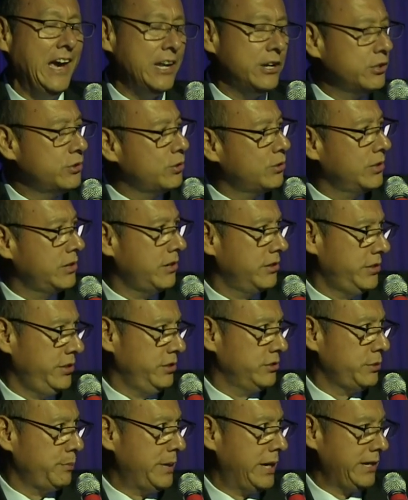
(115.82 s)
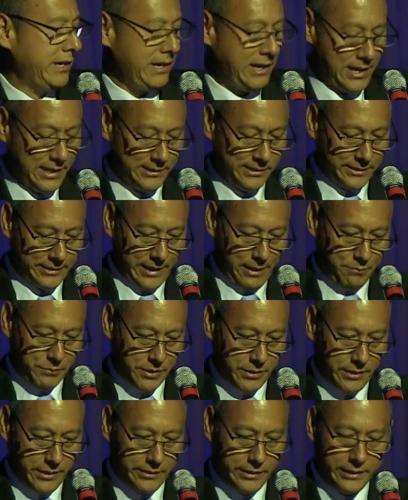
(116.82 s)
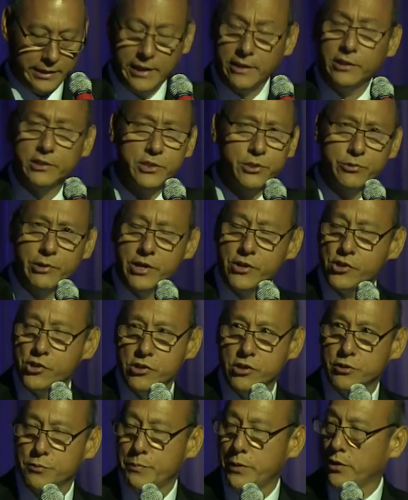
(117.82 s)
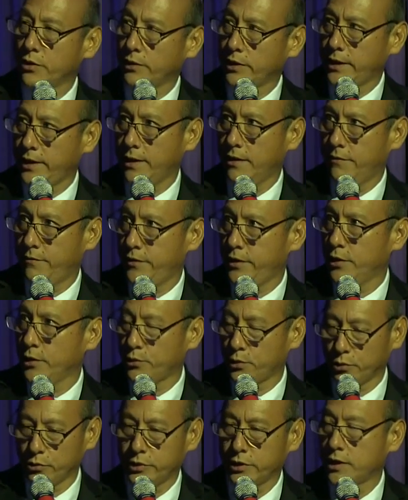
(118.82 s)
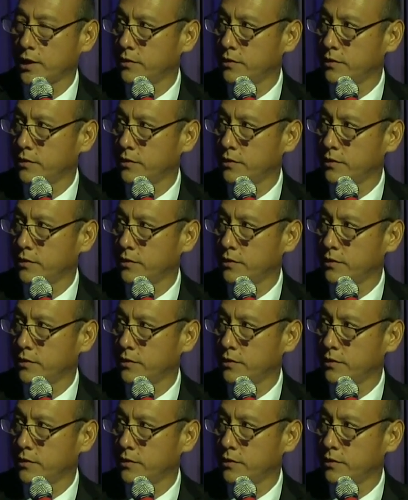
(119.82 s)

editorial cartoons are about concept. The illustration is merely a vehicle